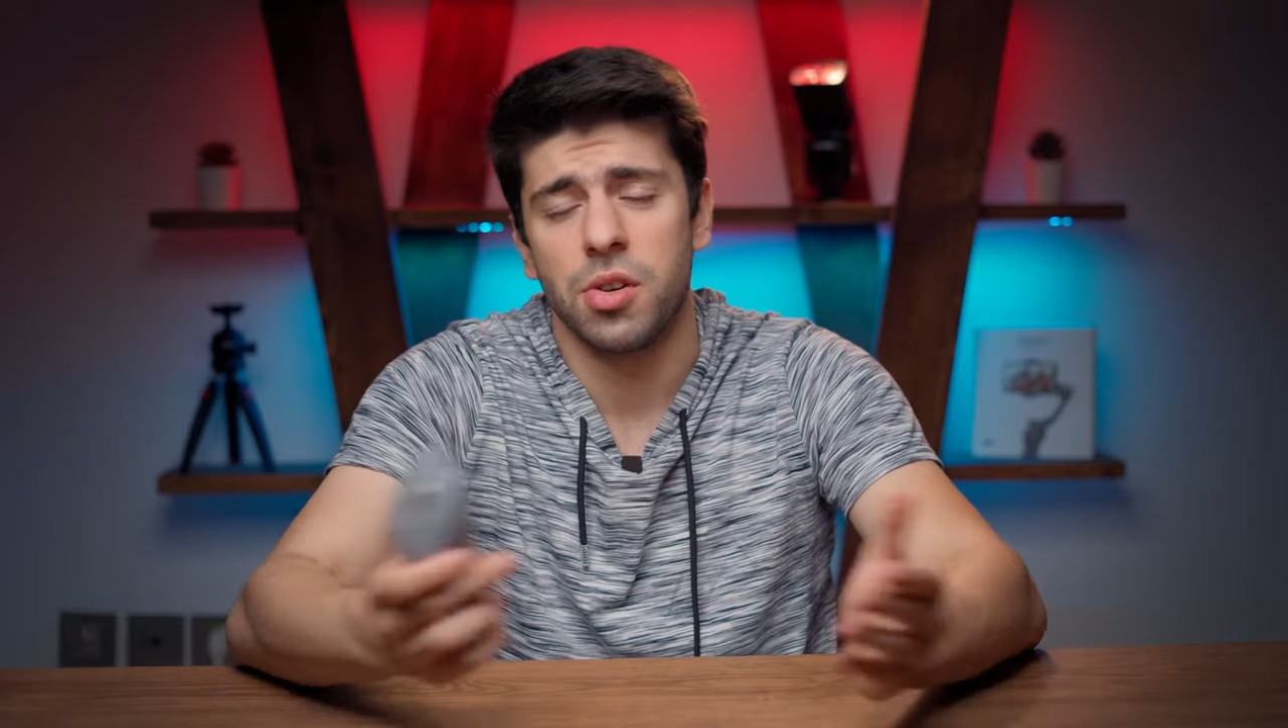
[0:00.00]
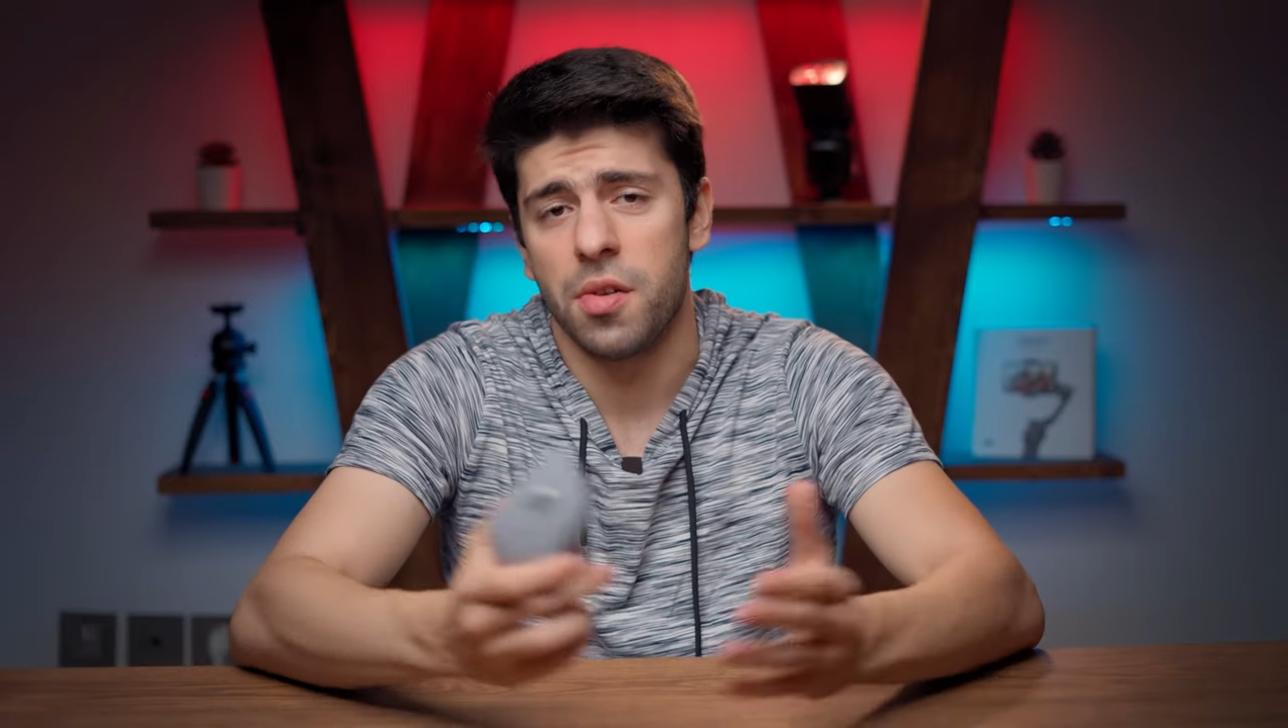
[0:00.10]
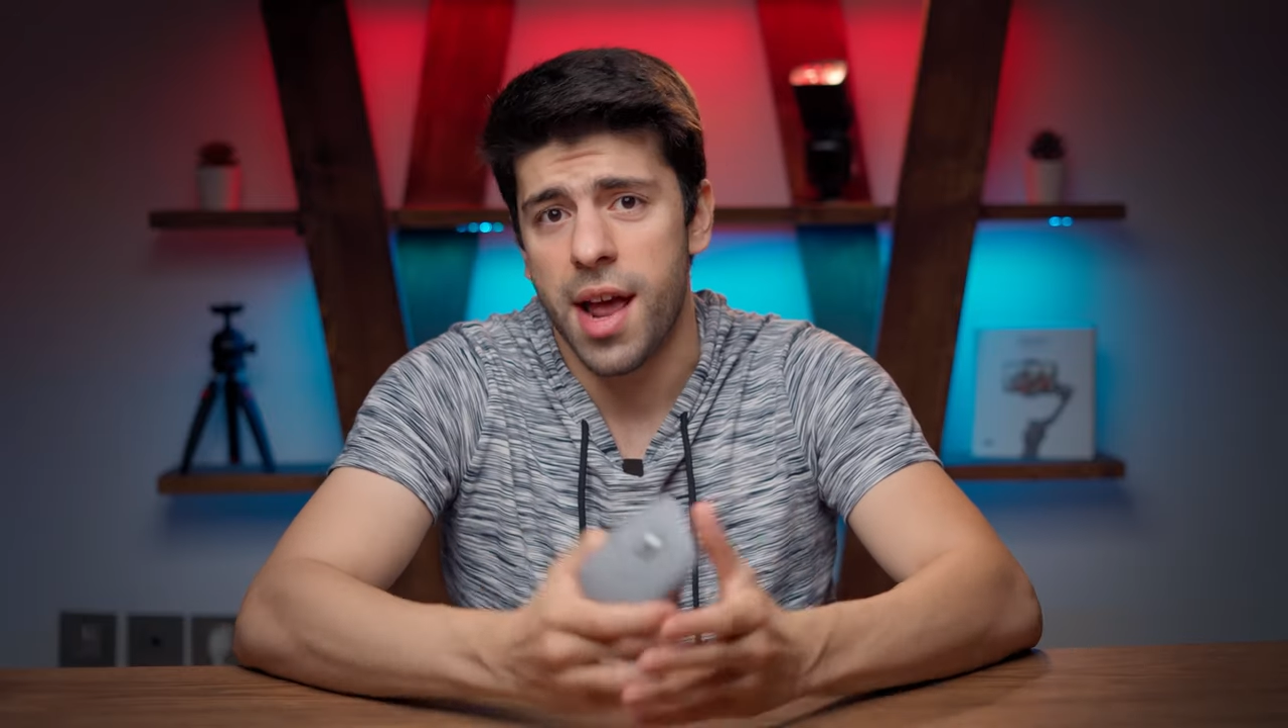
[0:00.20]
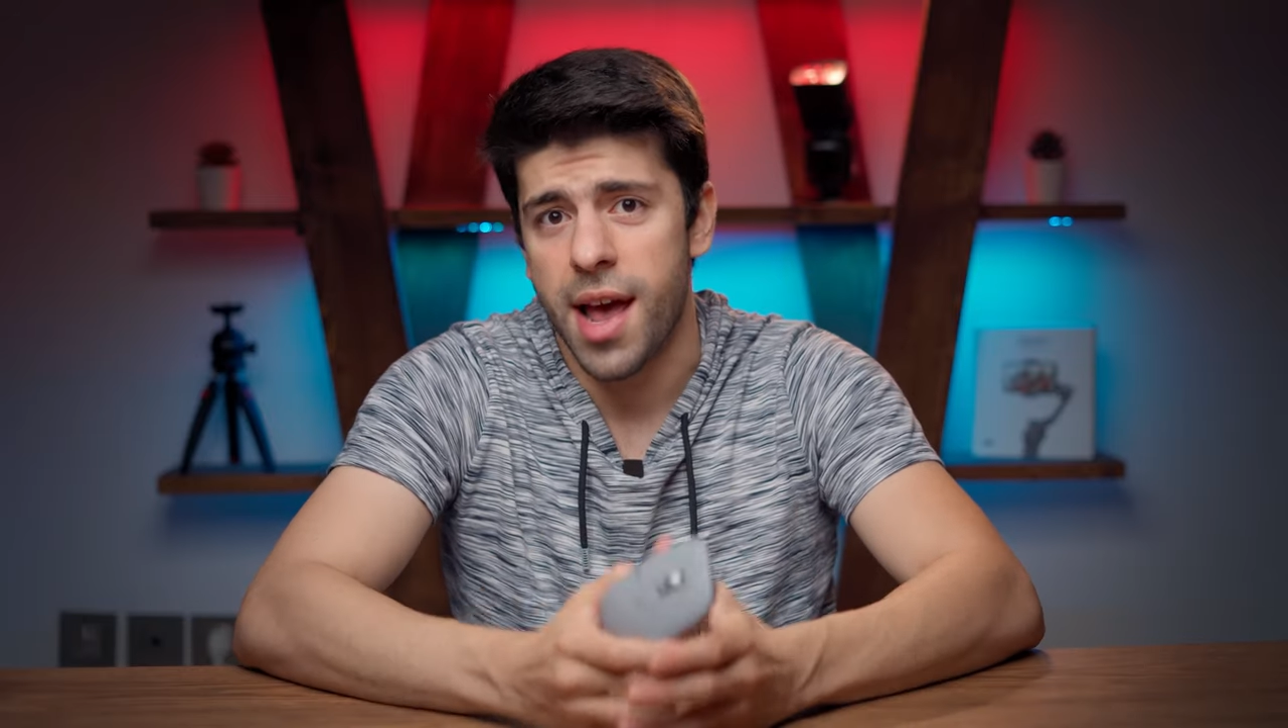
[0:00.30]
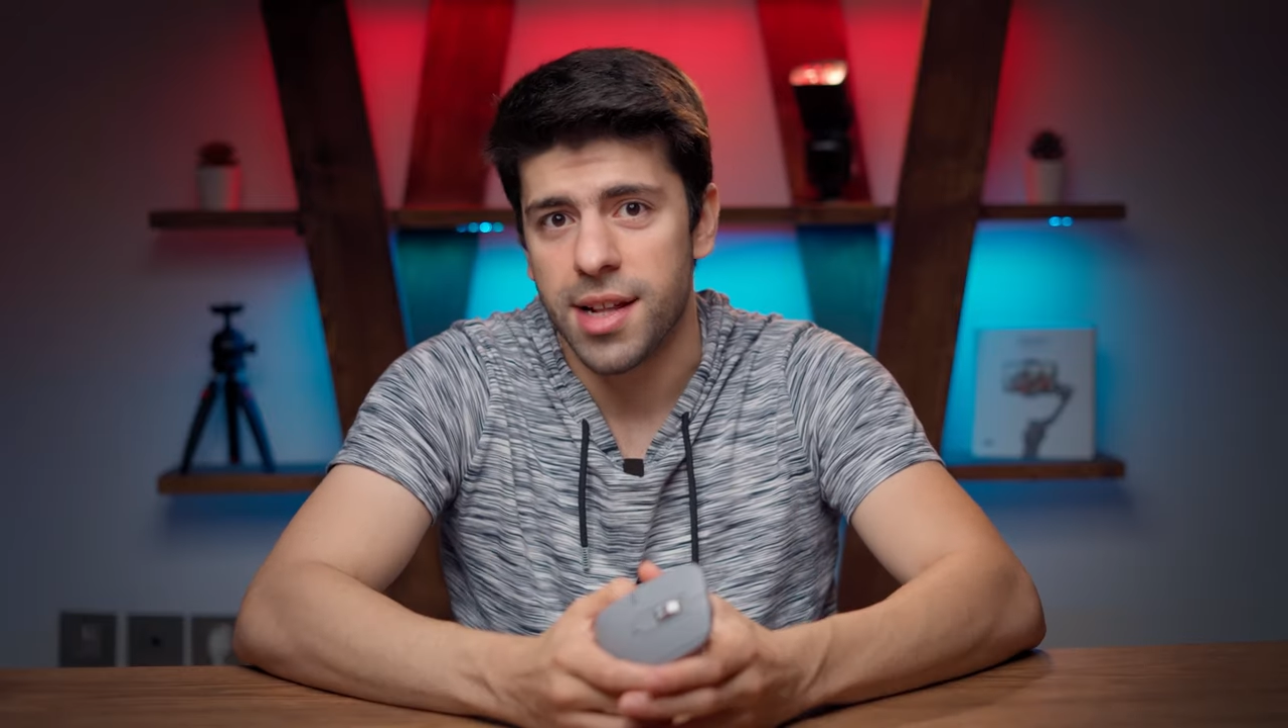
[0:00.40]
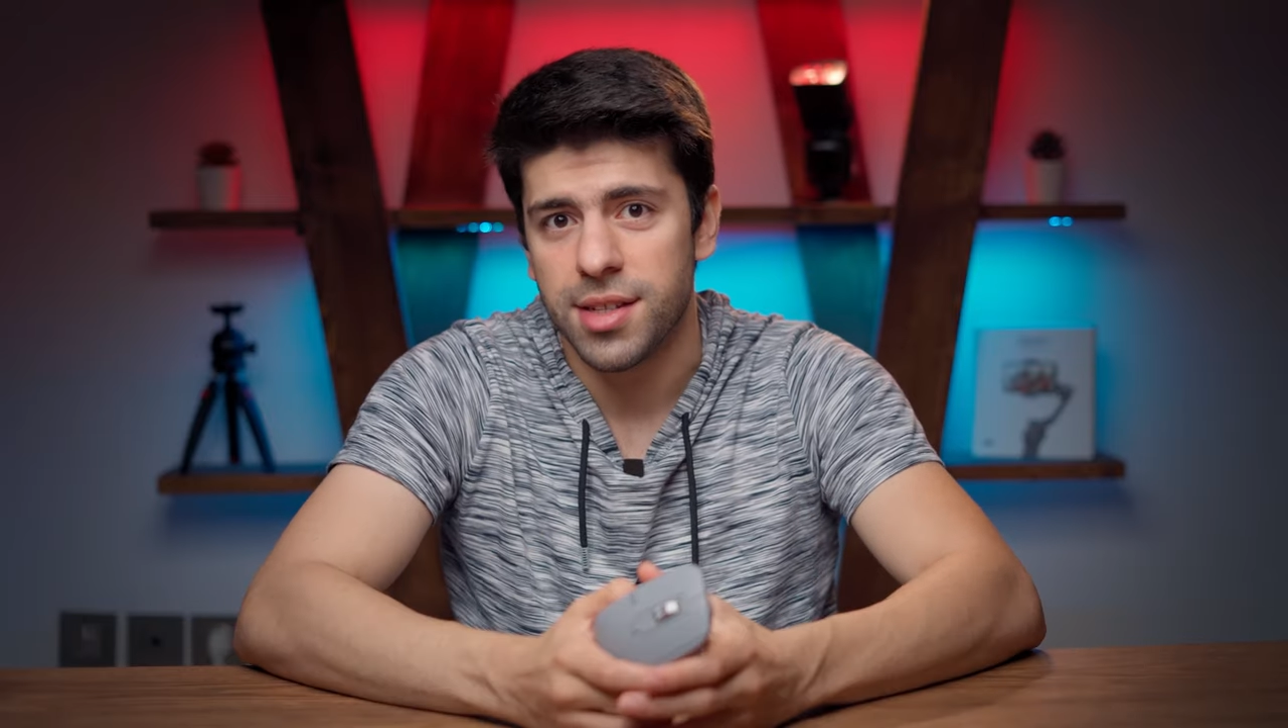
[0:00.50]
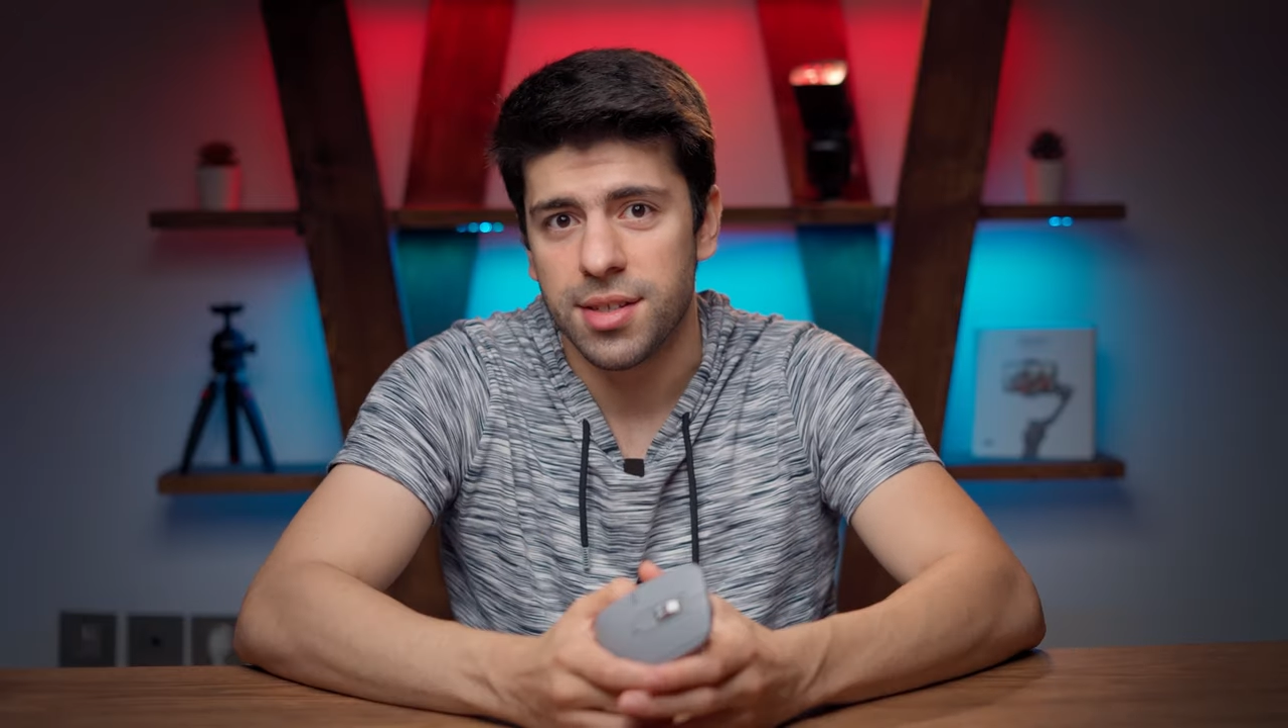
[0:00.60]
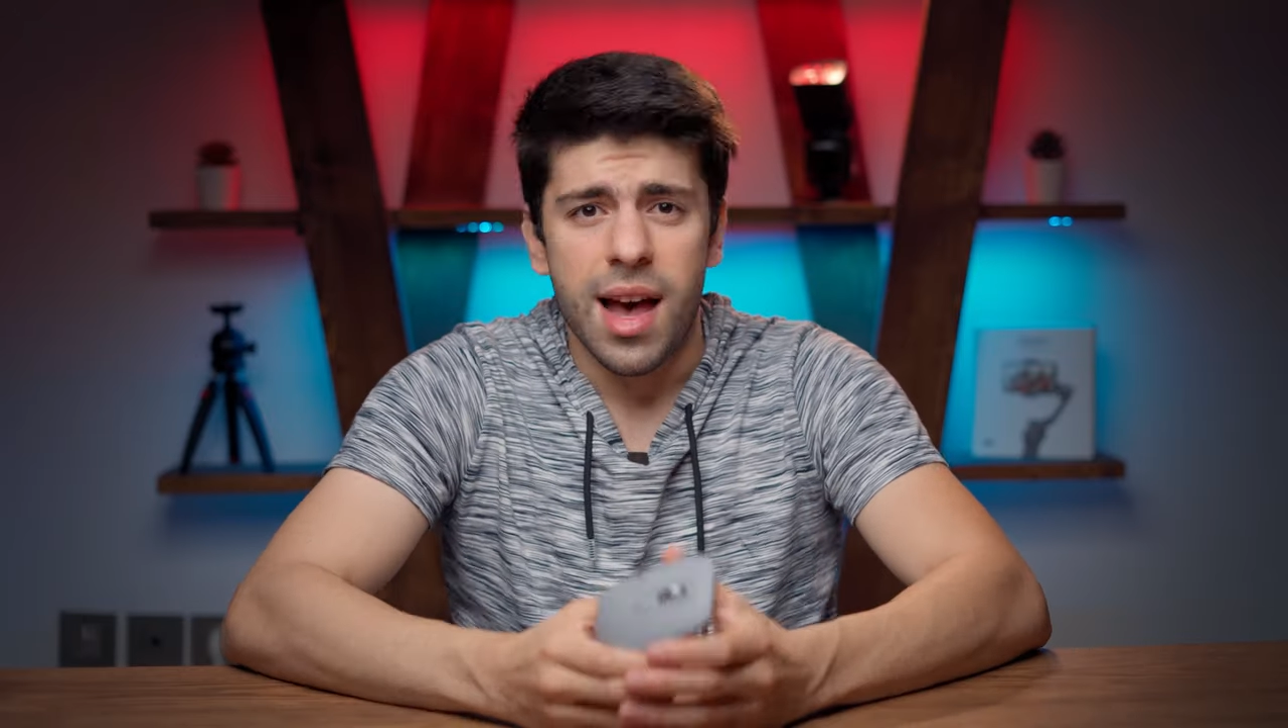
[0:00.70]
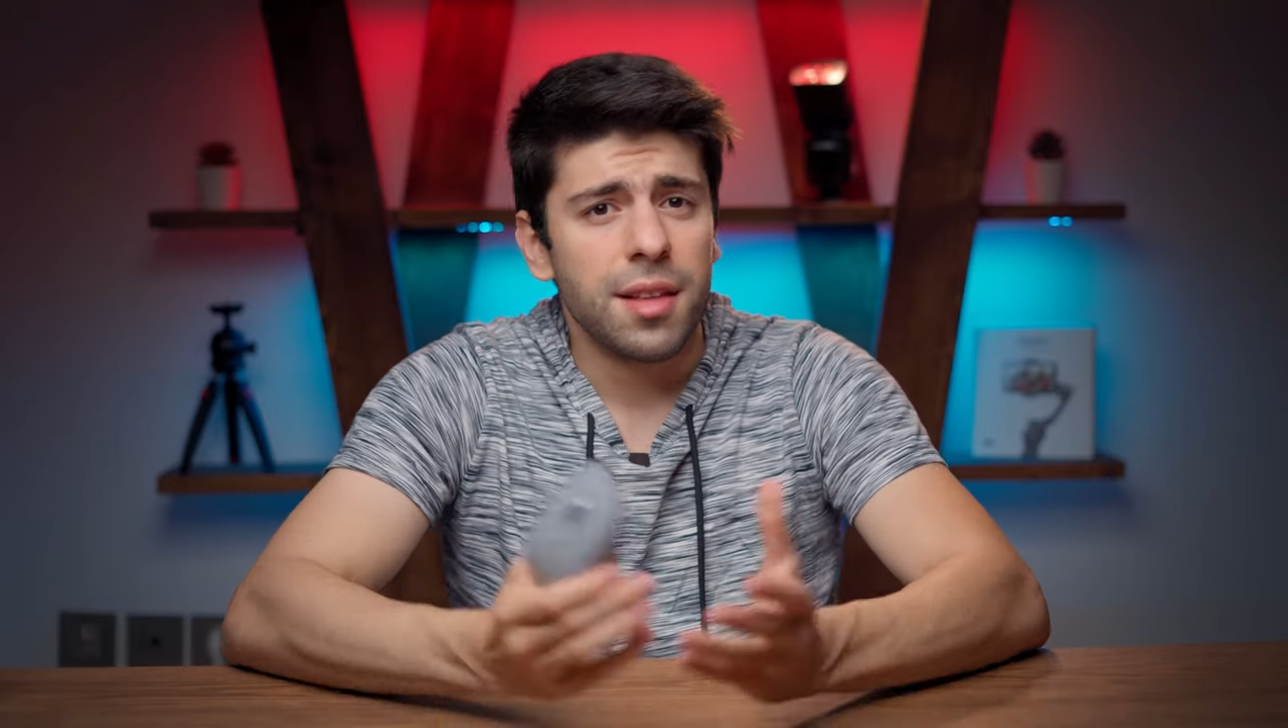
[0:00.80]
your hands.